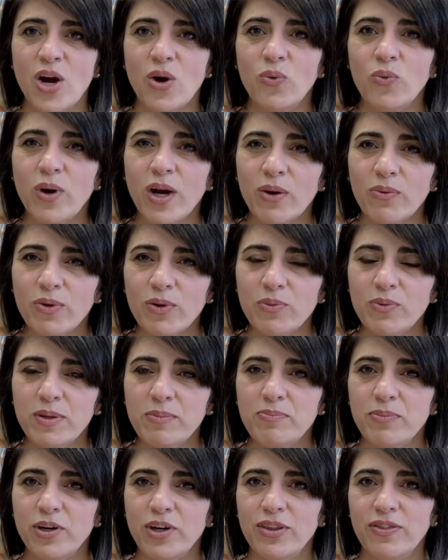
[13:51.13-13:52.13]
Where will we
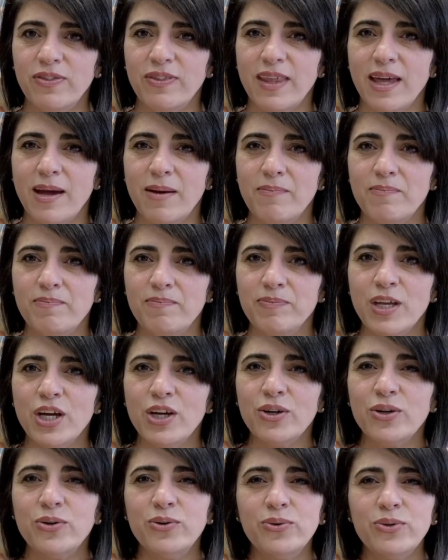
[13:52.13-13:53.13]
put them?
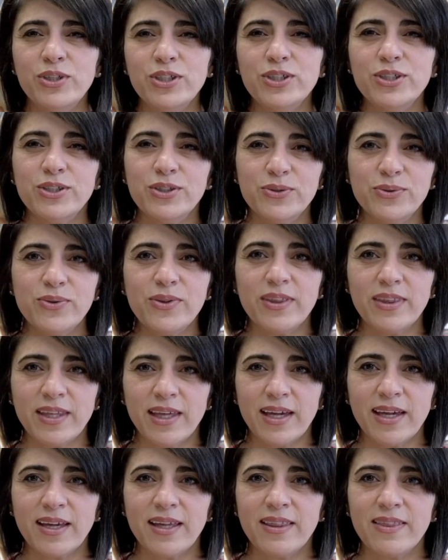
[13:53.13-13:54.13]
Who do you
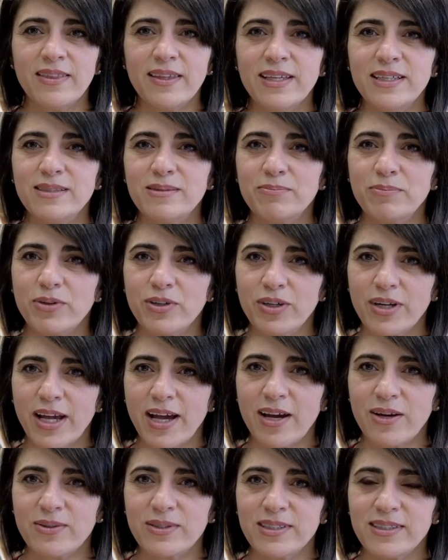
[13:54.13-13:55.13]
think these
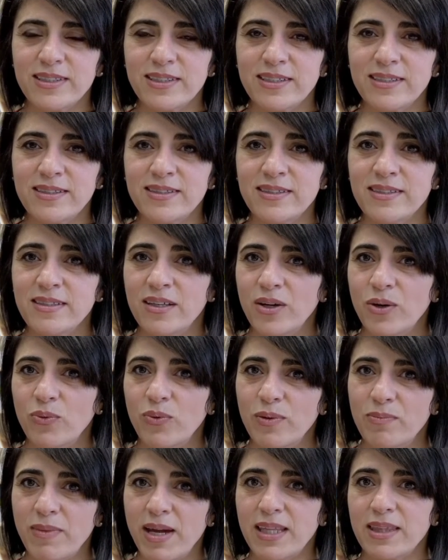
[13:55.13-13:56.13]
birdhouses
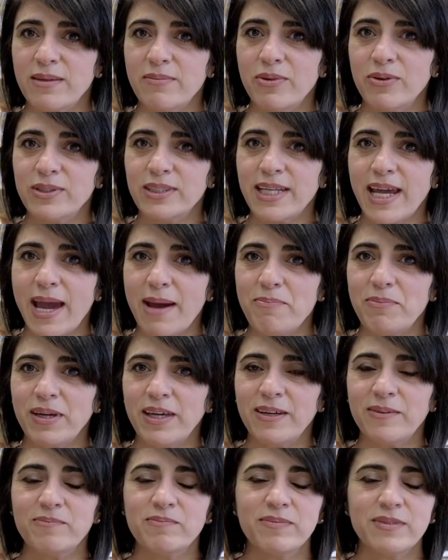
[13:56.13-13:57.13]
would make the most
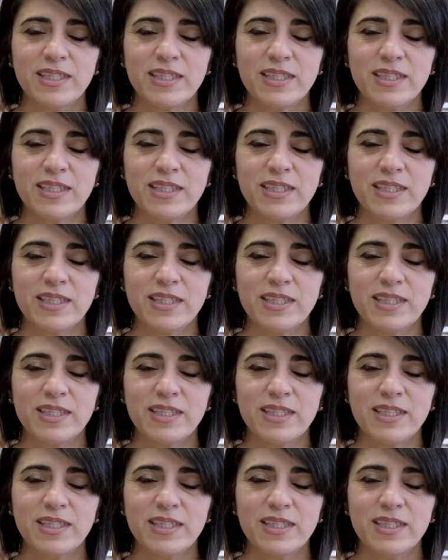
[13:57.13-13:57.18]
happy?